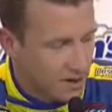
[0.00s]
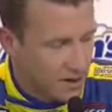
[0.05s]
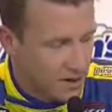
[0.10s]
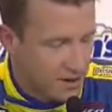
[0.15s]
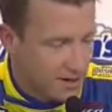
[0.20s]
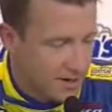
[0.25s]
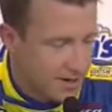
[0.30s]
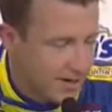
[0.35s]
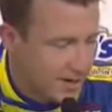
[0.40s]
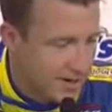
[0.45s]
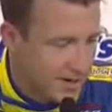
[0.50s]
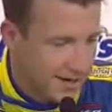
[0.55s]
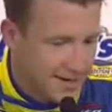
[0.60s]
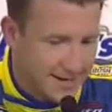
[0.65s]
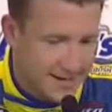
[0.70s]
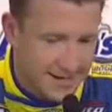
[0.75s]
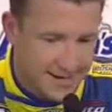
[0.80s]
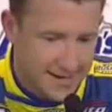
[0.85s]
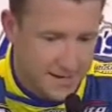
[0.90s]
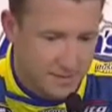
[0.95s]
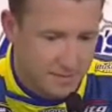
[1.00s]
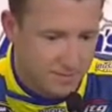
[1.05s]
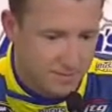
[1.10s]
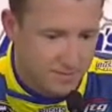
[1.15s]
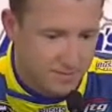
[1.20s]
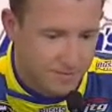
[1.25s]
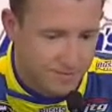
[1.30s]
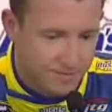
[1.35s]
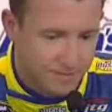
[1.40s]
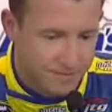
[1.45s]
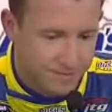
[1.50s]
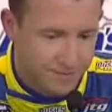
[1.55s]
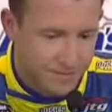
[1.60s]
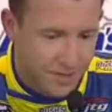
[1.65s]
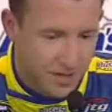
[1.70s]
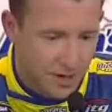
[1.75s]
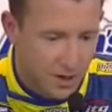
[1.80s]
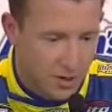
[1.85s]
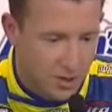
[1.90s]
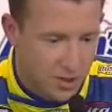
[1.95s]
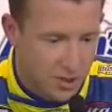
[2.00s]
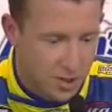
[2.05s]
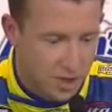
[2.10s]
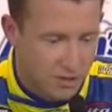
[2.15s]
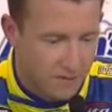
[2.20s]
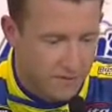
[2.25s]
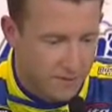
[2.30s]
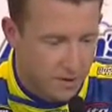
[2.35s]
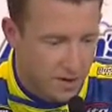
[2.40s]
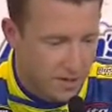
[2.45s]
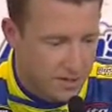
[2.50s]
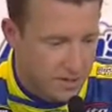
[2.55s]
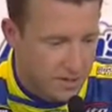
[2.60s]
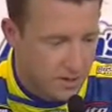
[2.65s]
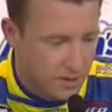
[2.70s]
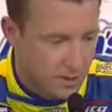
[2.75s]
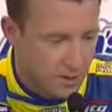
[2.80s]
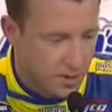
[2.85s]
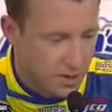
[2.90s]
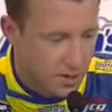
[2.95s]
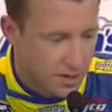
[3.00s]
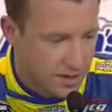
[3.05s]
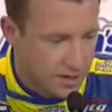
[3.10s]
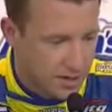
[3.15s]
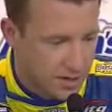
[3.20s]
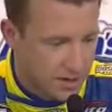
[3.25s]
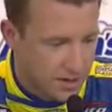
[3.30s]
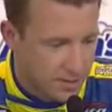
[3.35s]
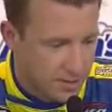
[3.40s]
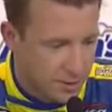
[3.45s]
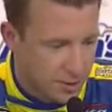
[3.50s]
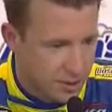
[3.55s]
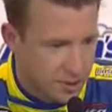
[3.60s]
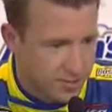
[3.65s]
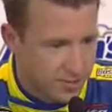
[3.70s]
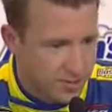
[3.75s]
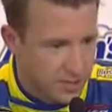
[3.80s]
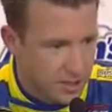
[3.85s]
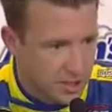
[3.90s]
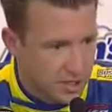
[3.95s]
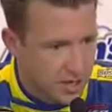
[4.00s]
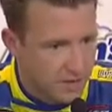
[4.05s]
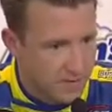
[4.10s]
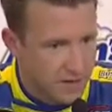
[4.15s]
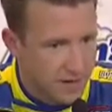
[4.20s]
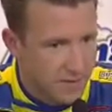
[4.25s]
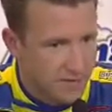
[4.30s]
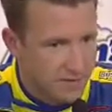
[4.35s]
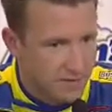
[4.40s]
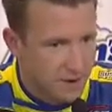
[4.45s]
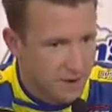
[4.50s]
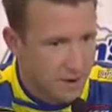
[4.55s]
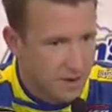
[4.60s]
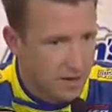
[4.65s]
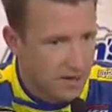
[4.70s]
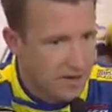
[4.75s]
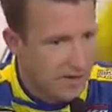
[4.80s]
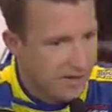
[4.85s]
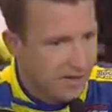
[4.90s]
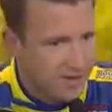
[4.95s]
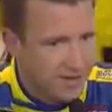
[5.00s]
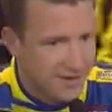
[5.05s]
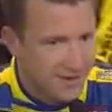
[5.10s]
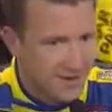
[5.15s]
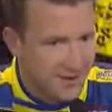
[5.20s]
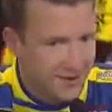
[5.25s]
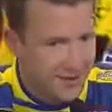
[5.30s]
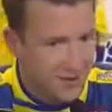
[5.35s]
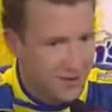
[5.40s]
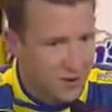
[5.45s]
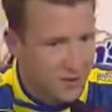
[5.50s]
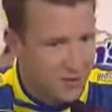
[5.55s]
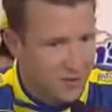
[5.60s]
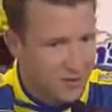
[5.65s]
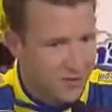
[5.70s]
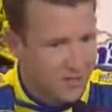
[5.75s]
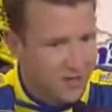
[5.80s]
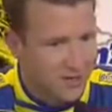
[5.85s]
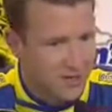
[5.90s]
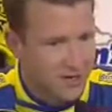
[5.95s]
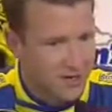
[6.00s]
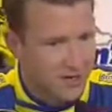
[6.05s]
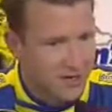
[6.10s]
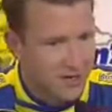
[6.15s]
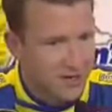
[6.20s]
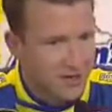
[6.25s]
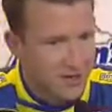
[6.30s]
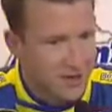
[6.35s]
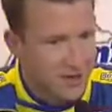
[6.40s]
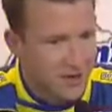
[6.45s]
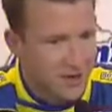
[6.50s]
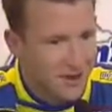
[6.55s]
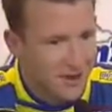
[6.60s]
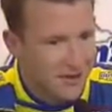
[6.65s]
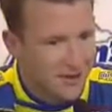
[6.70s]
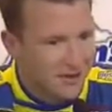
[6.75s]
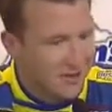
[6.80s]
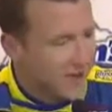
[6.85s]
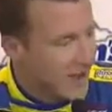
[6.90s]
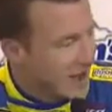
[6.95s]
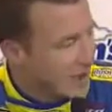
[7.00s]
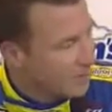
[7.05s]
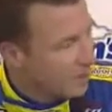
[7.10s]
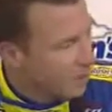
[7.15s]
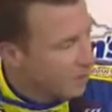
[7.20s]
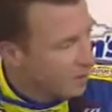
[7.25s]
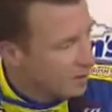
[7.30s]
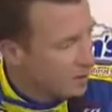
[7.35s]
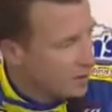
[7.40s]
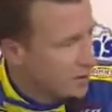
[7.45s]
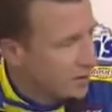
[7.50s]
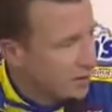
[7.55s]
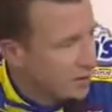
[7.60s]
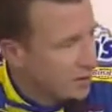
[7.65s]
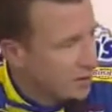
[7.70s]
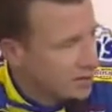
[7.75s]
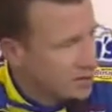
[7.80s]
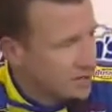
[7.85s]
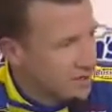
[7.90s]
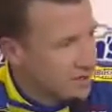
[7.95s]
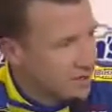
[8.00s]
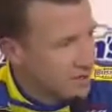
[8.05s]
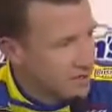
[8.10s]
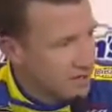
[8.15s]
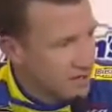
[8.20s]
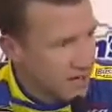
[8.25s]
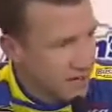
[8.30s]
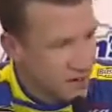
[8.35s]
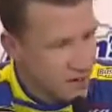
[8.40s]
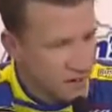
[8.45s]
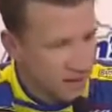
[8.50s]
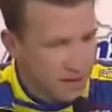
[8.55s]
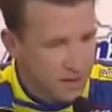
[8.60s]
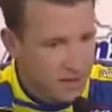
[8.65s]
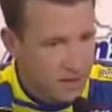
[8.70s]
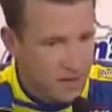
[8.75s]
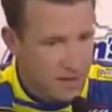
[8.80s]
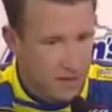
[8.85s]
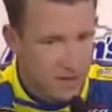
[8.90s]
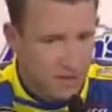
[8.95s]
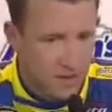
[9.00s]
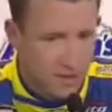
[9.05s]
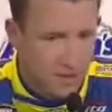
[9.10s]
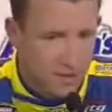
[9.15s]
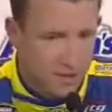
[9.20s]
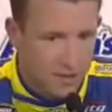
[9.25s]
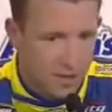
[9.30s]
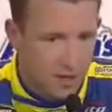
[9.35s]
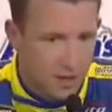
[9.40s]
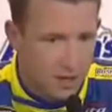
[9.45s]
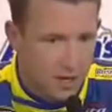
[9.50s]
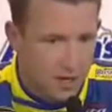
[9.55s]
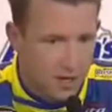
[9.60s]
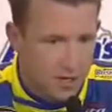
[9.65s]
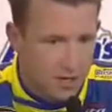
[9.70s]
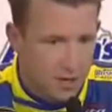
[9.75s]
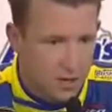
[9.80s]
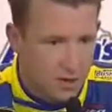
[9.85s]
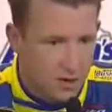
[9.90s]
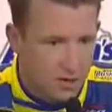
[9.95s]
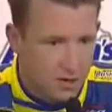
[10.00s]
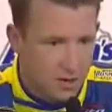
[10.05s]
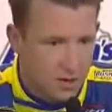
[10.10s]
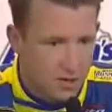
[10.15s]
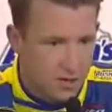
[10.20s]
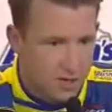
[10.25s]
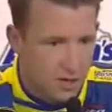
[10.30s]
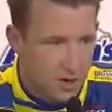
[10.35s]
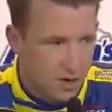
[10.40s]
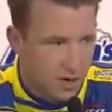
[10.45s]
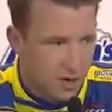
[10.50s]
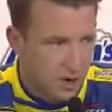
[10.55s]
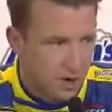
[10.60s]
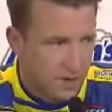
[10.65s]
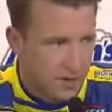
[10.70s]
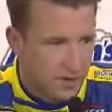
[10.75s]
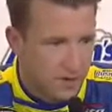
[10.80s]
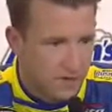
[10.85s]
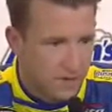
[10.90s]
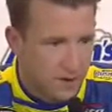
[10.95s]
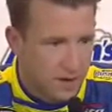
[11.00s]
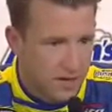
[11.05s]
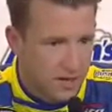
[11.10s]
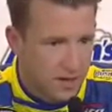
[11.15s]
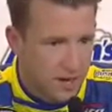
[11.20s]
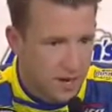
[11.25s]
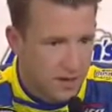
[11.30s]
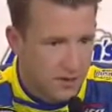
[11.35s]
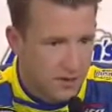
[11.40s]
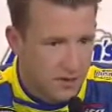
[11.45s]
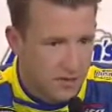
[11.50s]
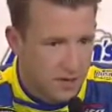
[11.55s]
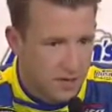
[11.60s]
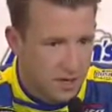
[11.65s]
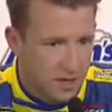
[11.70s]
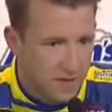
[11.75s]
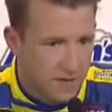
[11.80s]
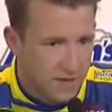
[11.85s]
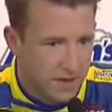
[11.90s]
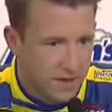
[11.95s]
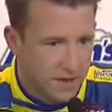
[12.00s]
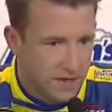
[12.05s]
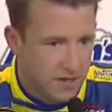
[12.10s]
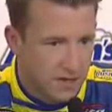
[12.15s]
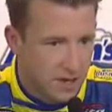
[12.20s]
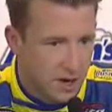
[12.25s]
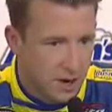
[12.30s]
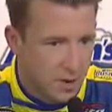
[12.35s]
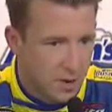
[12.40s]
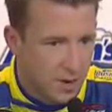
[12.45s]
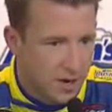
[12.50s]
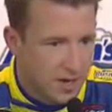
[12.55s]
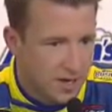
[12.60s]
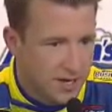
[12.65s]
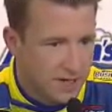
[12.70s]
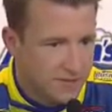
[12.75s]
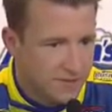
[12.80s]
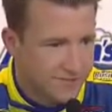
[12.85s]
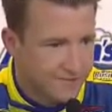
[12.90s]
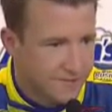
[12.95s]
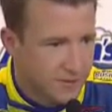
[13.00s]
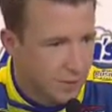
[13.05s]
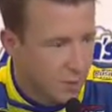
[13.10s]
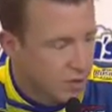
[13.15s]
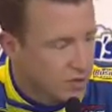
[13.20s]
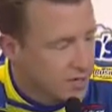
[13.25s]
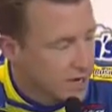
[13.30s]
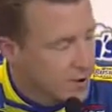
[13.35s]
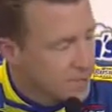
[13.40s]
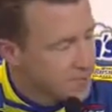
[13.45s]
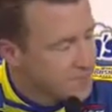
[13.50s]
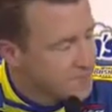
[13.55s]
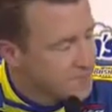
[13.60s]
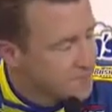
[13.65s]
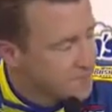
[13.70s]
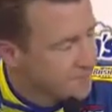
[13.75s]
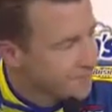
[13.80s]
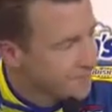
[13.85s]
there, and, you know, it's good for us to get the Bushes Bean Chevy up front. You know, starting position isn't that important here, but to get all the RCR Alliance cars and RCR cars up front together, it's a good thing, so worked out.